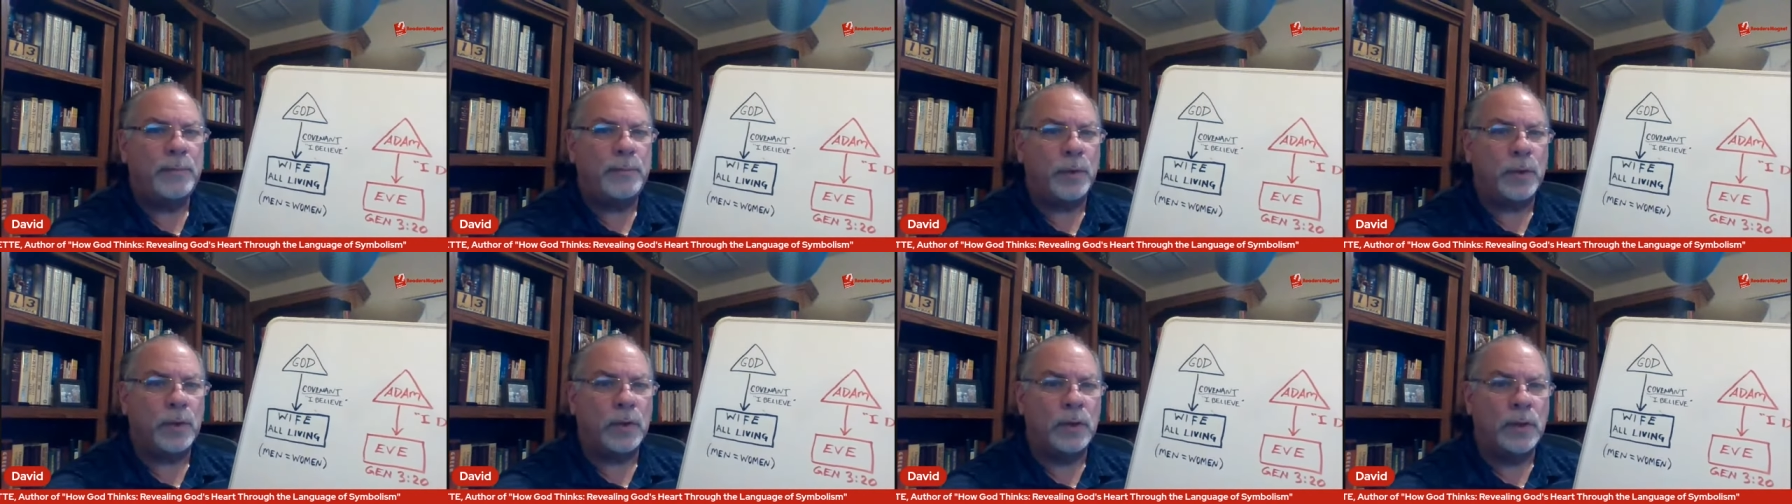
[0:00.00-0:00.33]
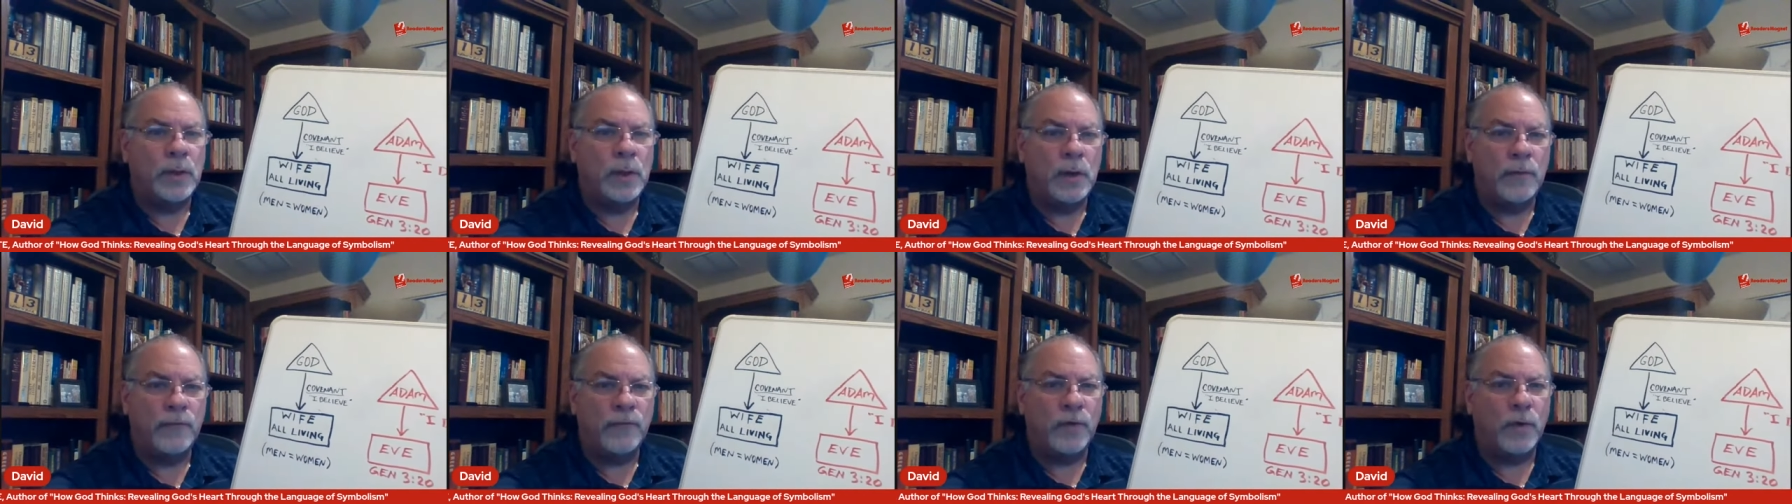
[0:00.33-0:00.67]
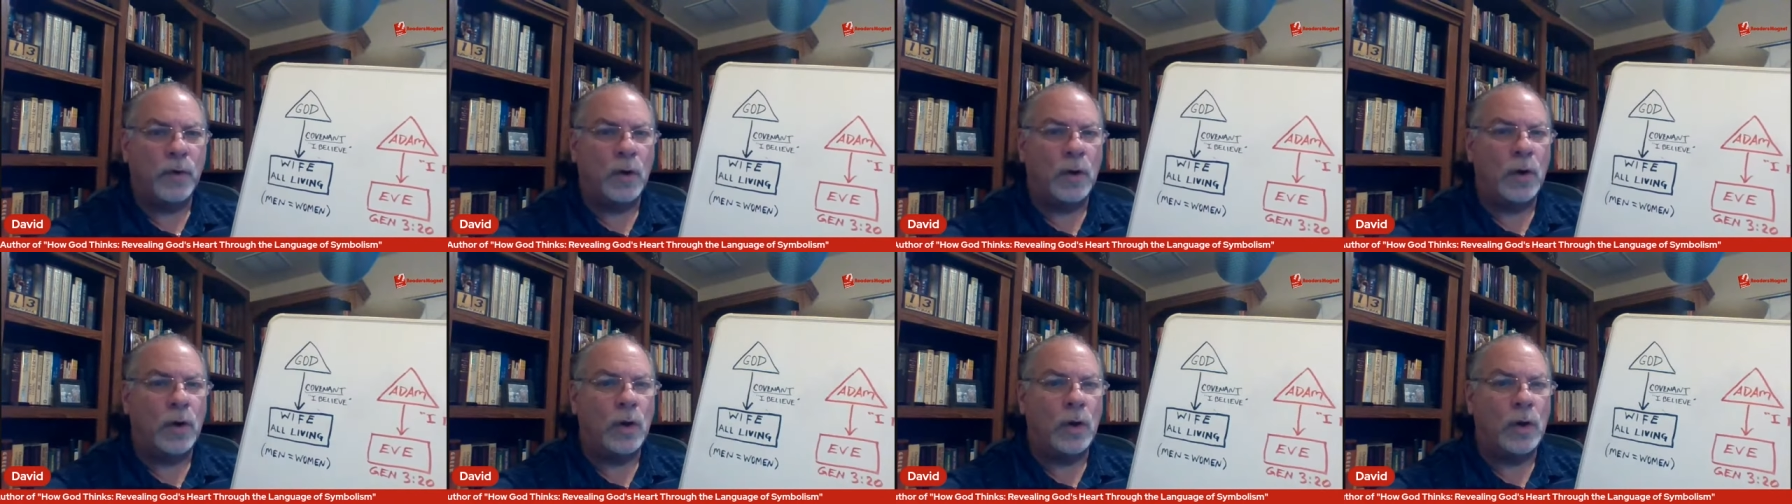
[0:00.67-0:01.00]
people
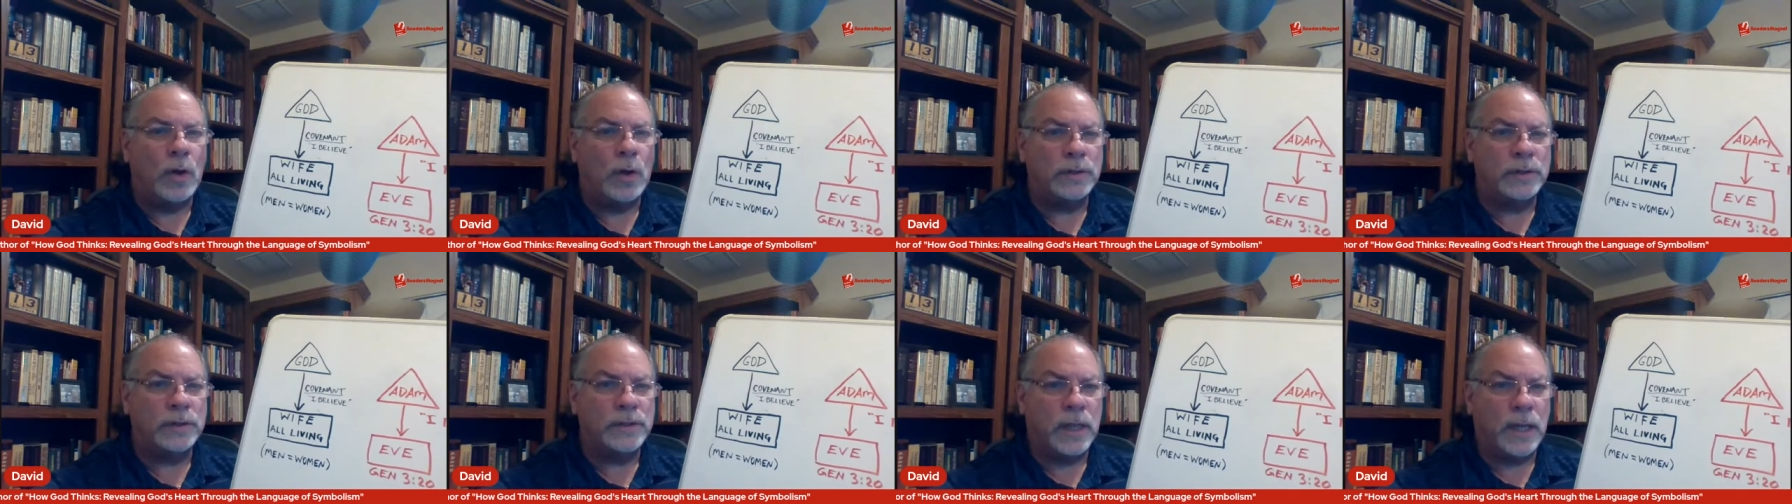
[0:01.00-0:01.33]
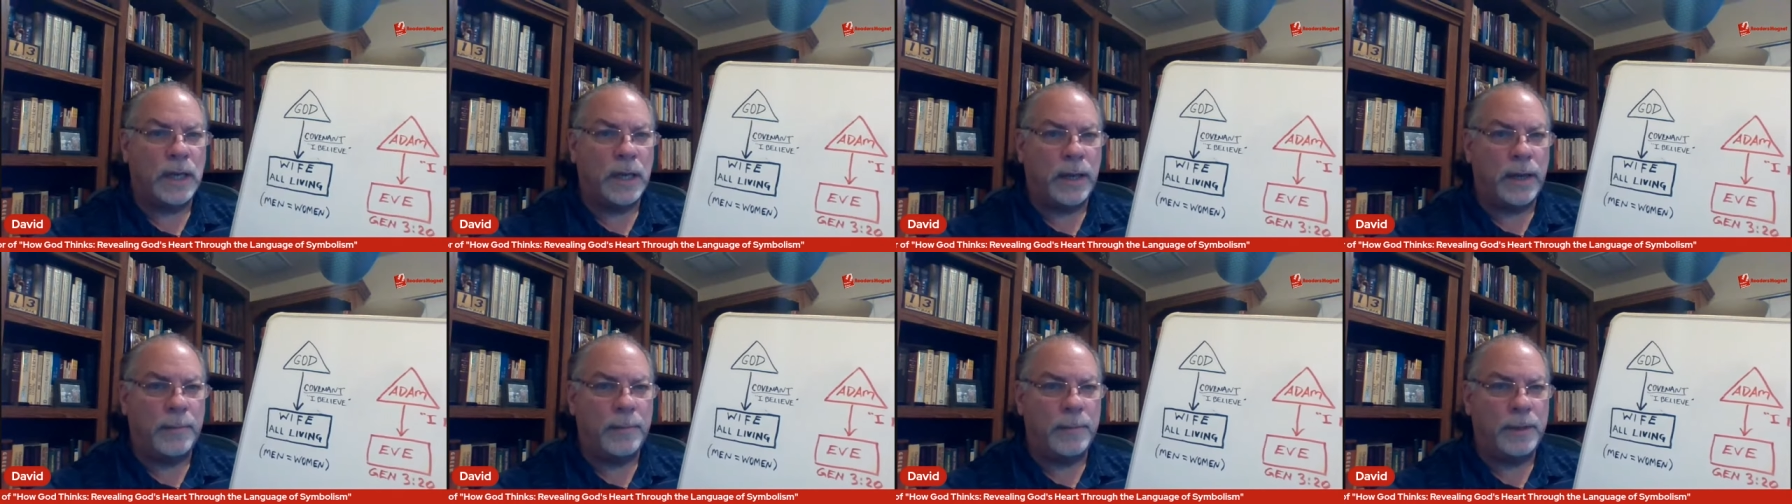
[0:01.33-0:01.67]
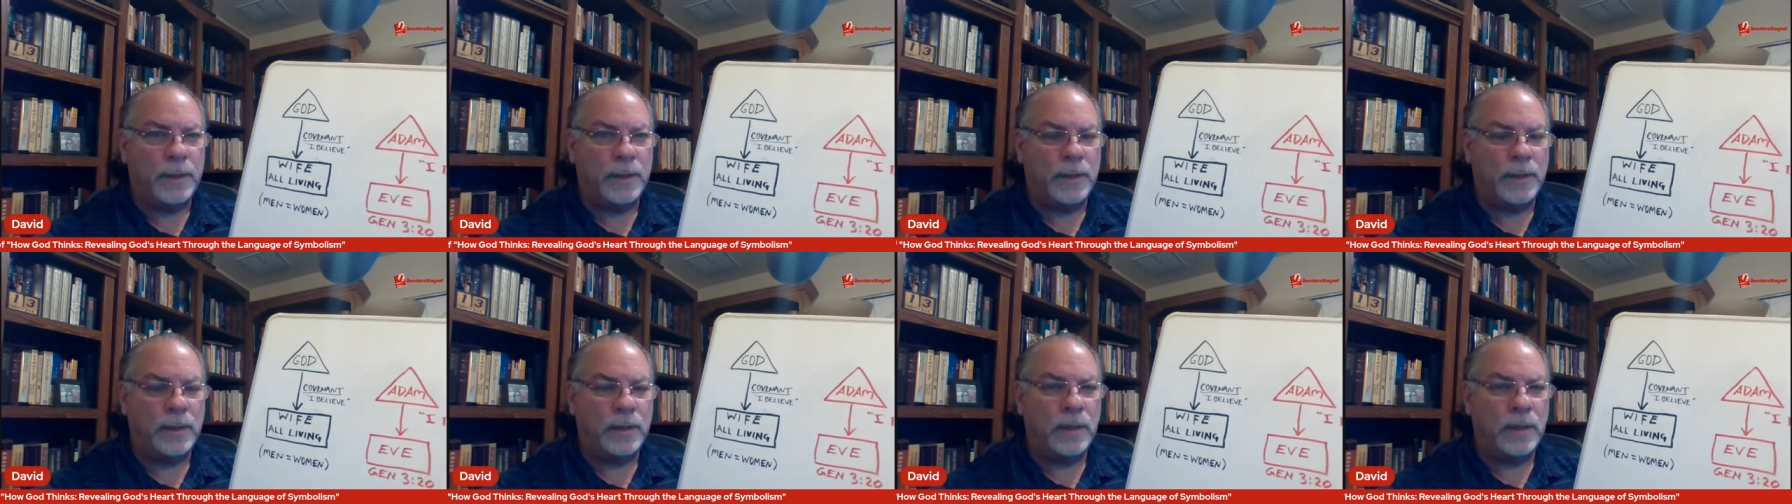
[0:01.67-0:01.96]
for all time,